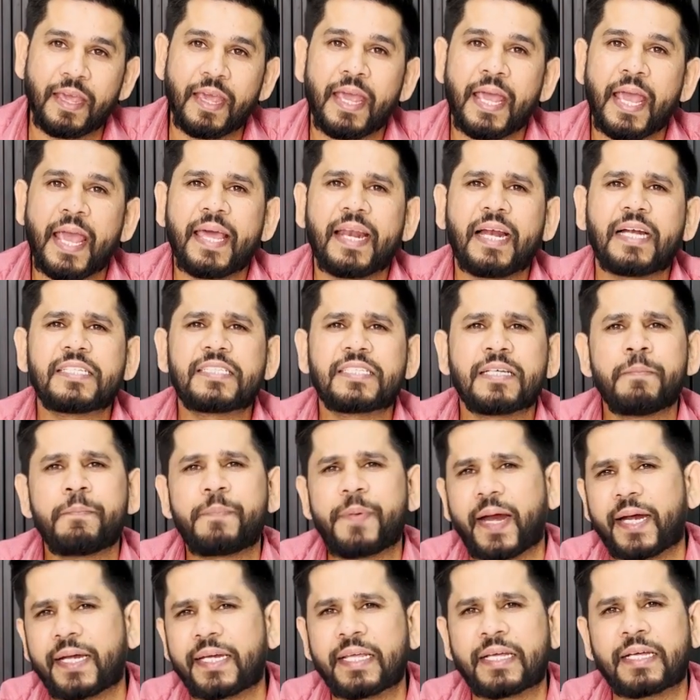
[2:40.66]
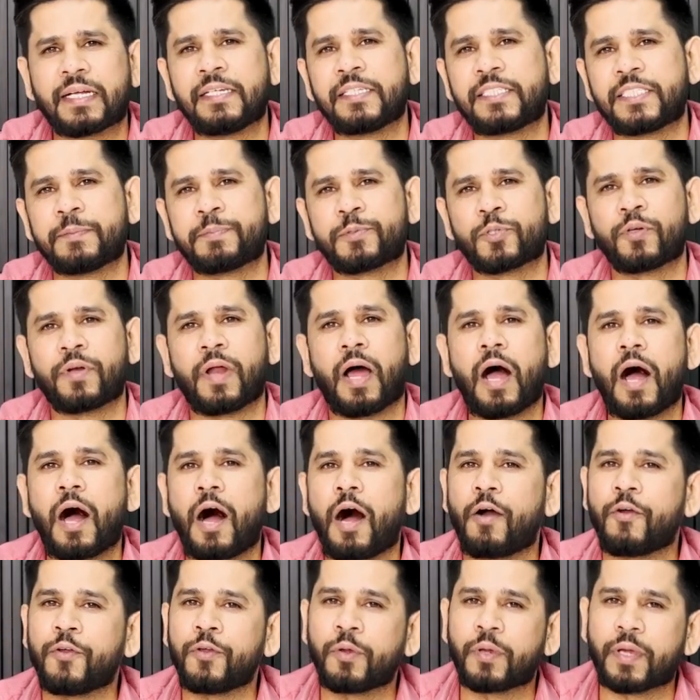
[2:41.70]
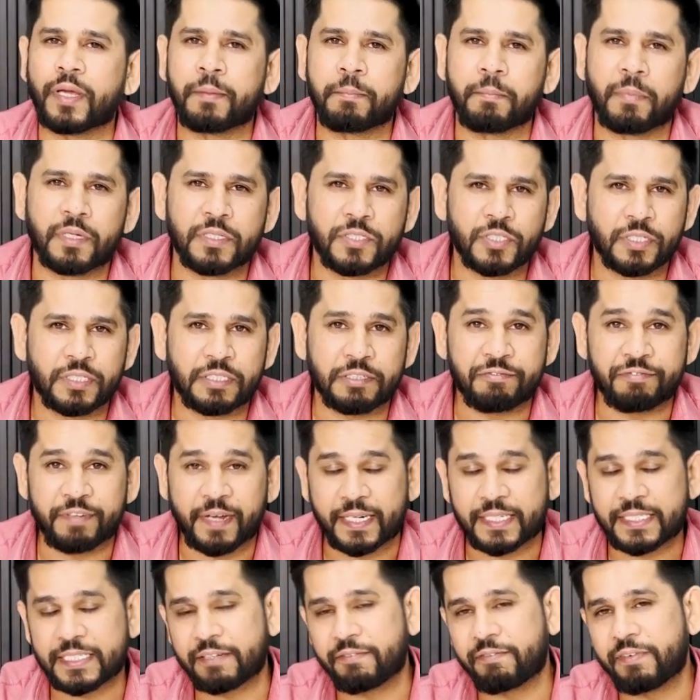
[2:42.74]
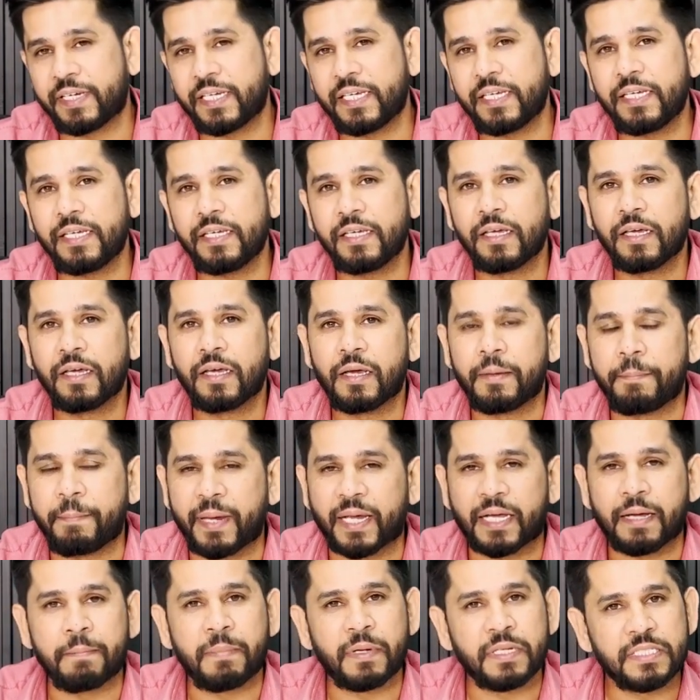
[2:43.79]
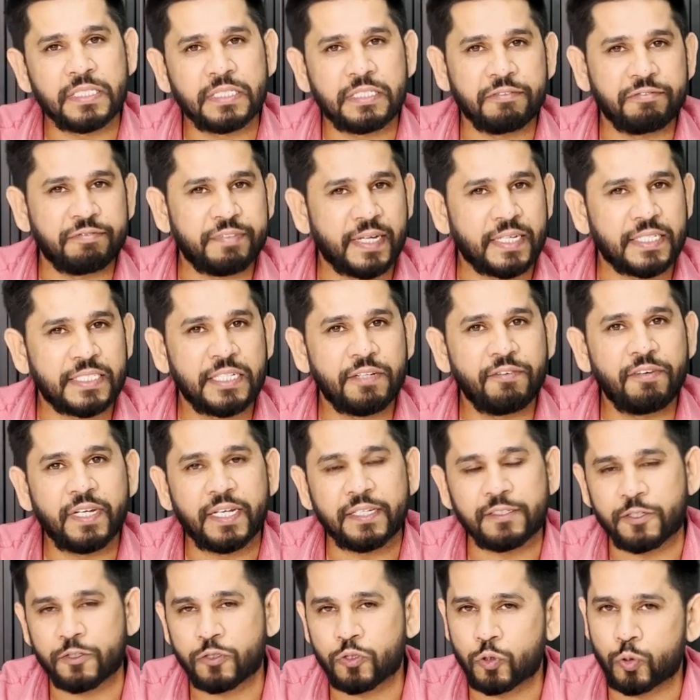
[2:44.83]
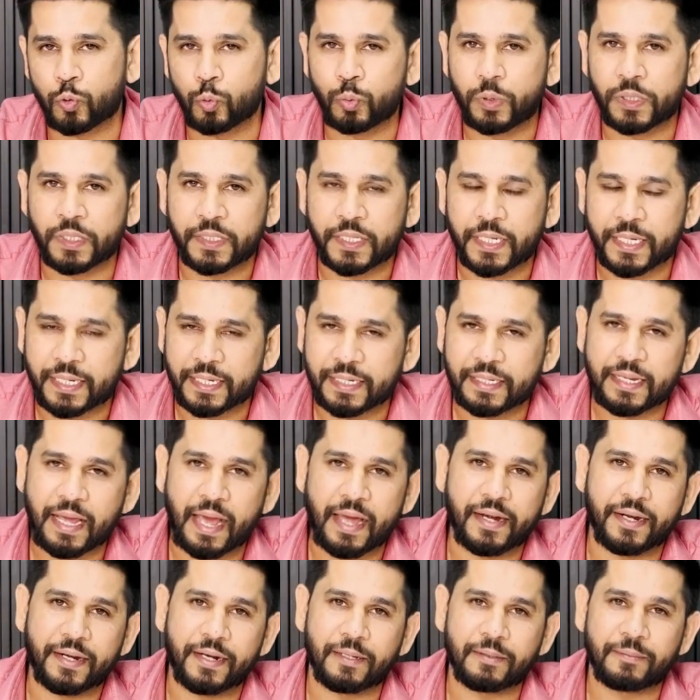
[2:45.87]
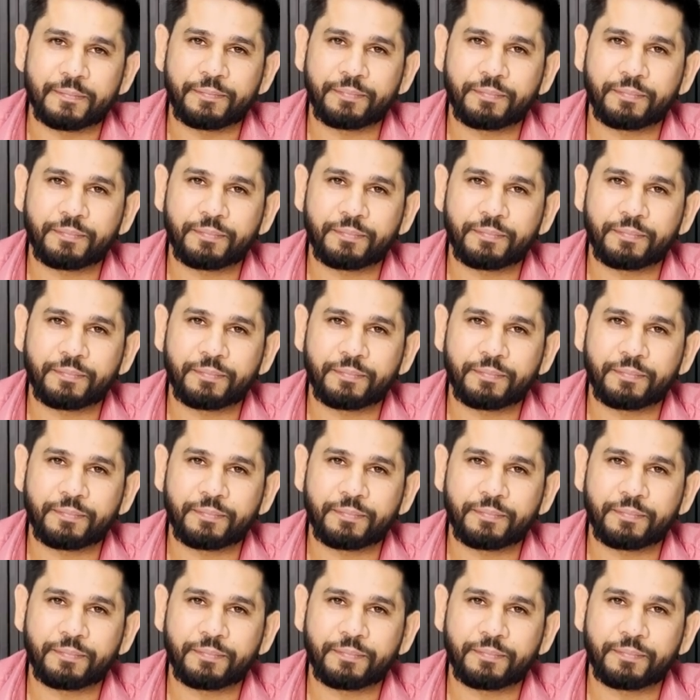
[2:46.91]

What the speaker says: Here are some practical tips on how you can make a budget effectively as a student there in Canada.